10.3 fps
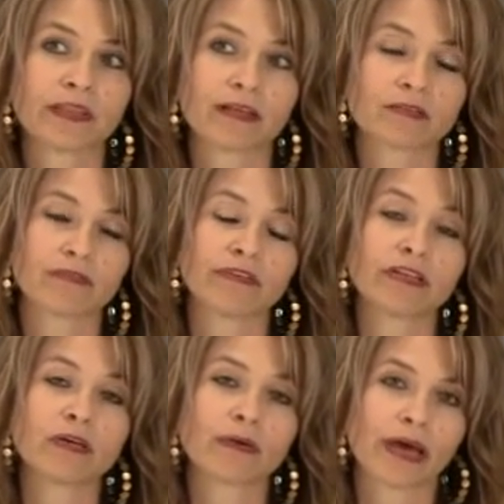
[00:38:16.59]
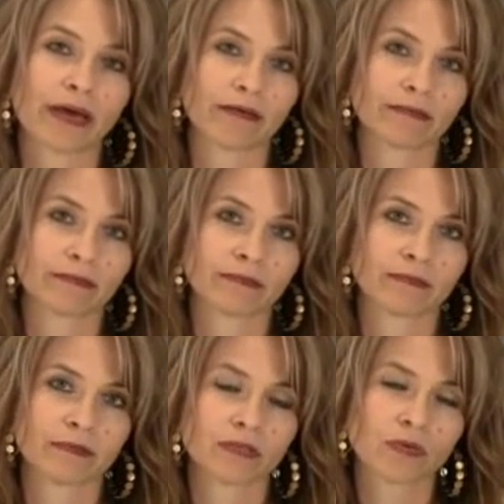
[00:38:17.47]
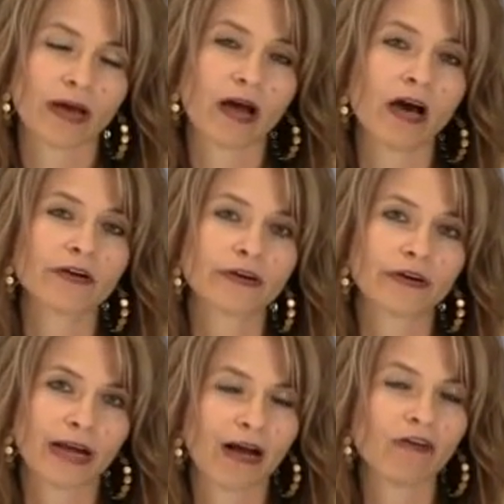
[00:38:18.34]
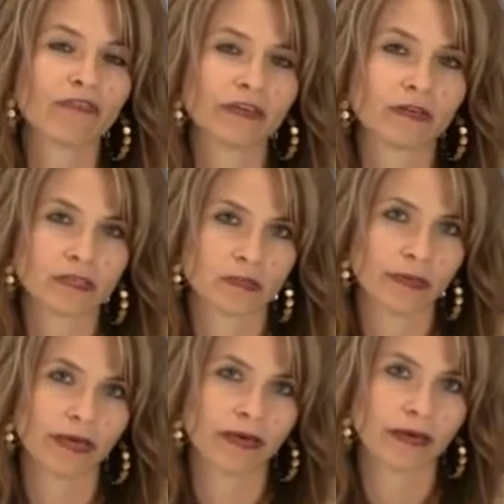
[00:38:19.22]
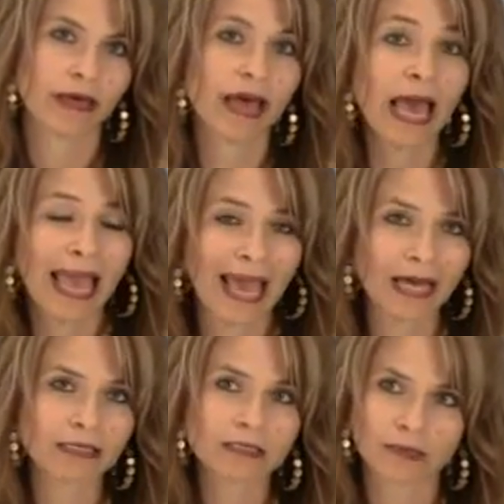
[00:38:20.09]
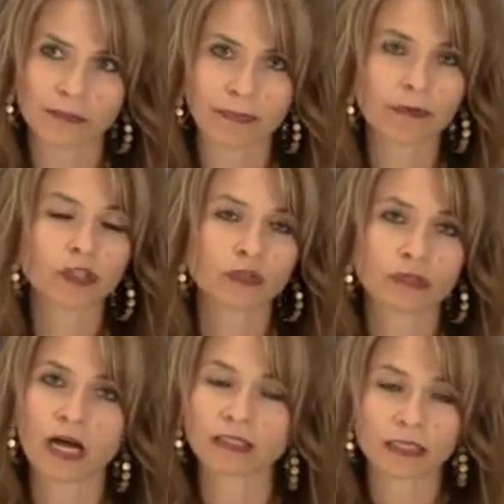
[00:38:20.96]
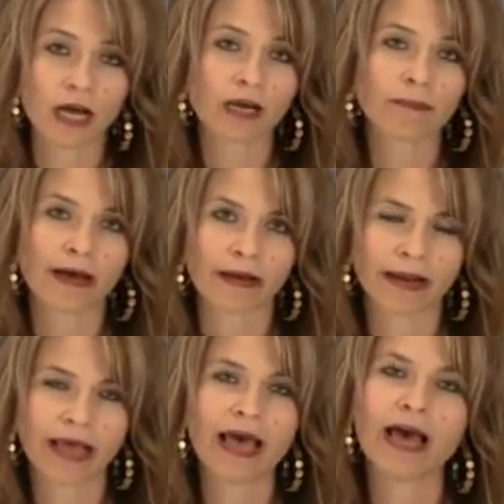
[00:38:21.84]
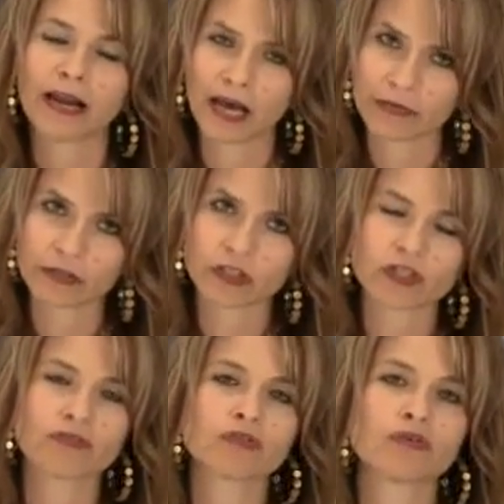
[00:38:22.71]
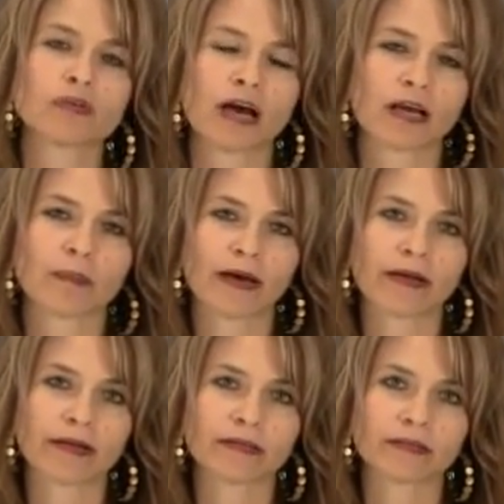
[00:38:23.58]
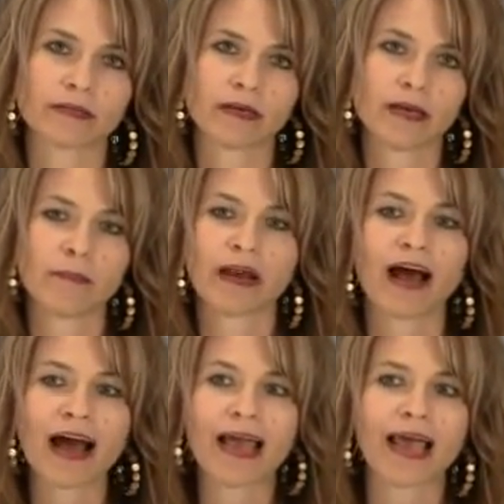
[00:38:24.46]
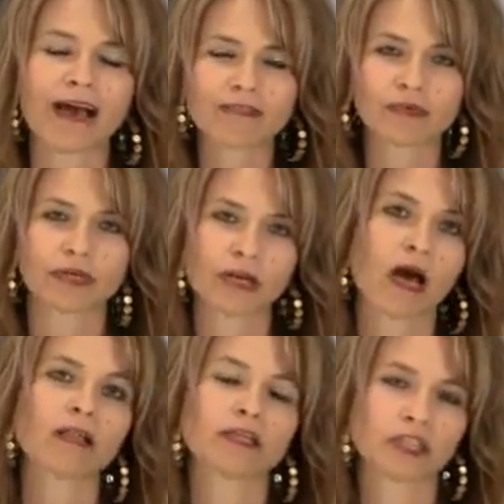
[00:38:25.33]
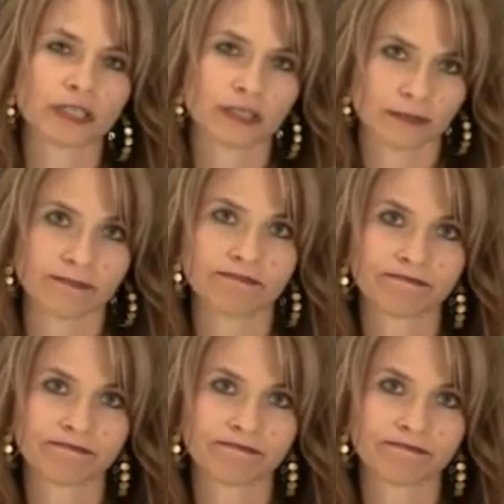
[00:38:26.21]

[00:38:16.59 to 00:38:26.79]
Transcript: It doesn't feel okay. So I honor how it feels to me. And some people choose not to talk about it, and others choose to talk about it. But I have to acknowledge it.